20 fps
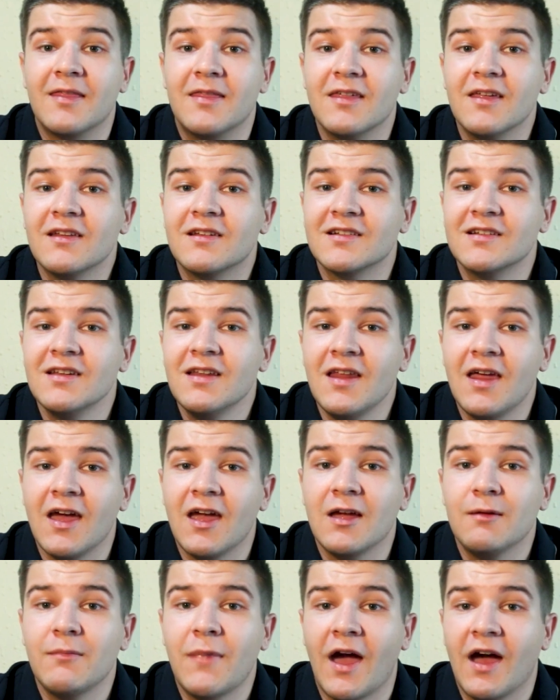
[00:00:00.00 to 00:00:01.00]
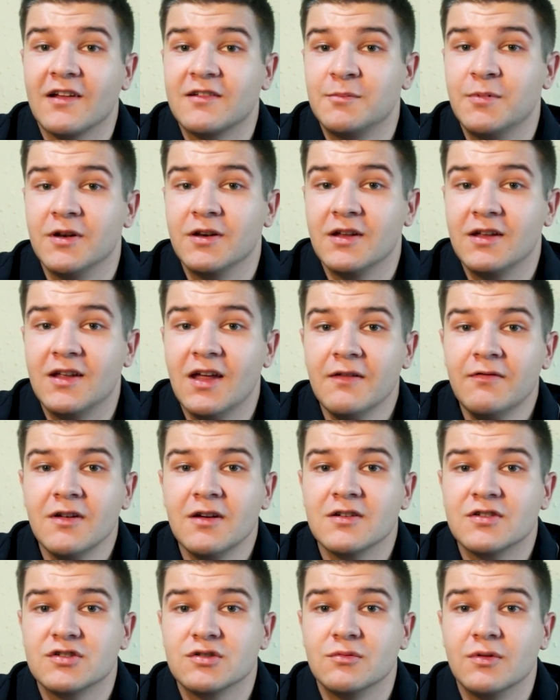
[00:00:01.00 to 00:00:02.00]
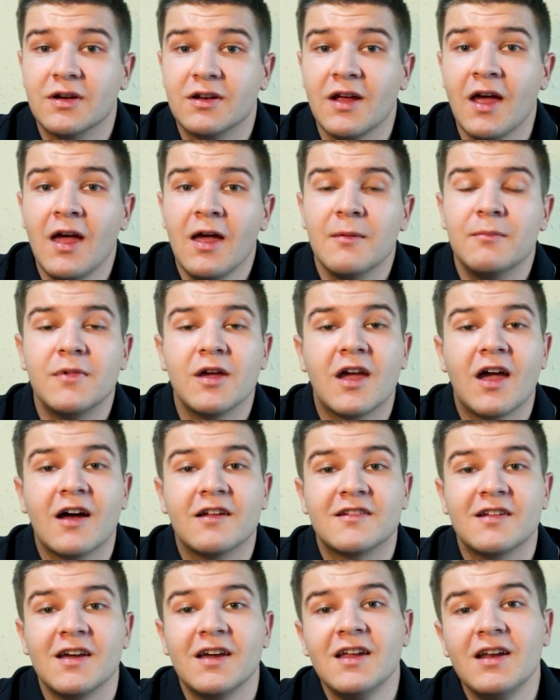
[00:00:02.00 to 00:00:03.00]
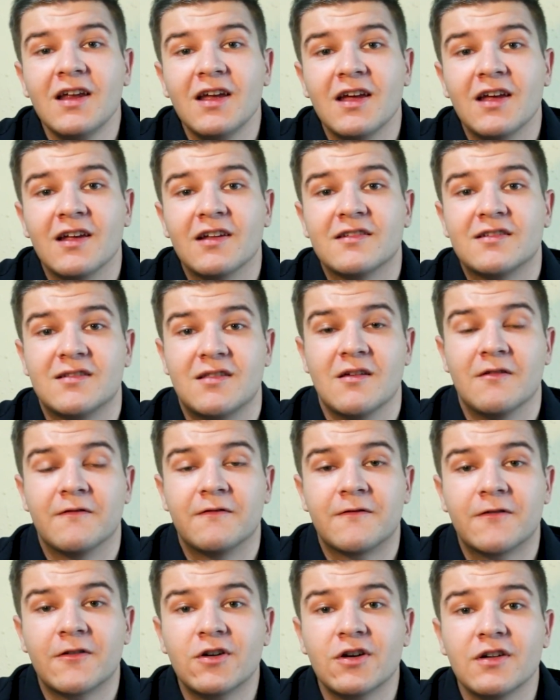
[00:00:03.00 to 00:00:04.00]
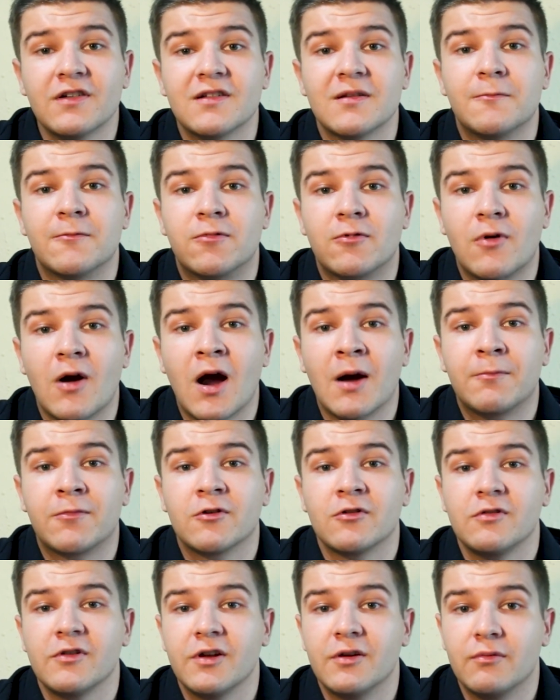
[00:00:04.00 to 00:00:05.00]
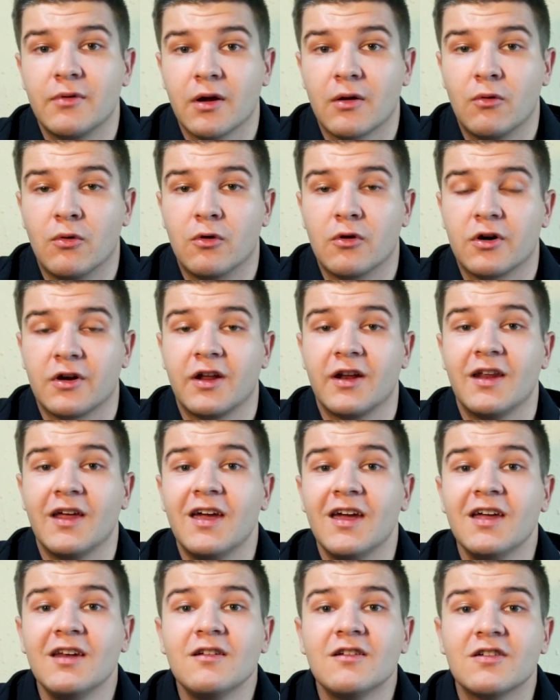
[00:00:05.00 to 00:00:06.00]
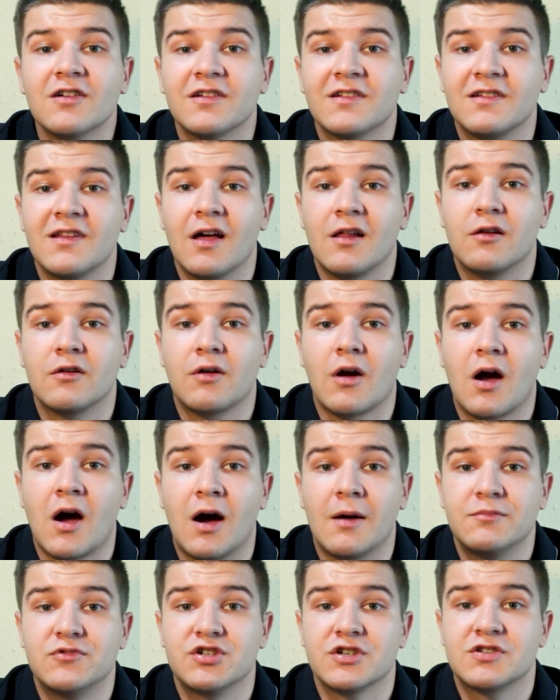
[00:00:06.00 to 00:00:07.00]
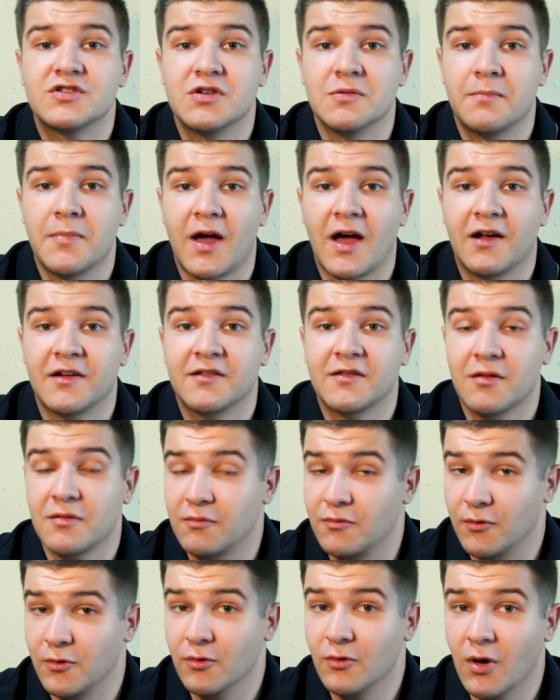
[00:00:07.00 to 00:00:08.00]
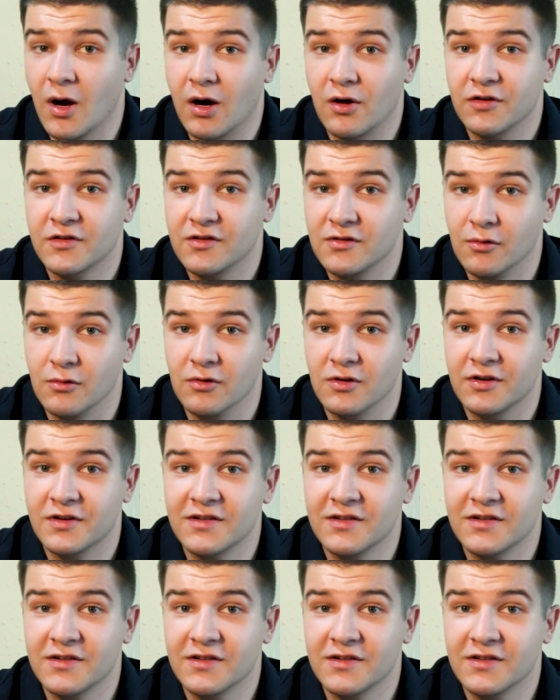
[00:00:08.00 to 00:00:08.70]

this name has been given to it because it is the first properly recorded interstellar object to pass through our solar